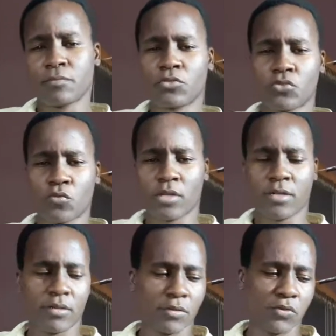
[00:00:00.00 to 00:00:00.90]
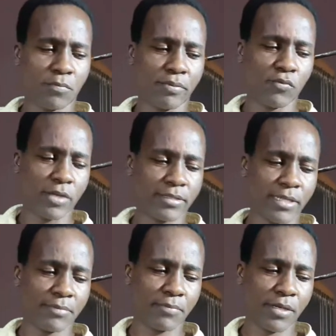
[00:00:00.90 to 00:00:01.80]
So when it
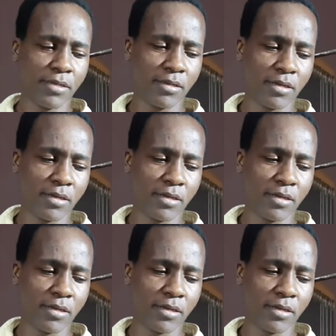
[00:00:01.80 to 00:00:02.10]
starts playing,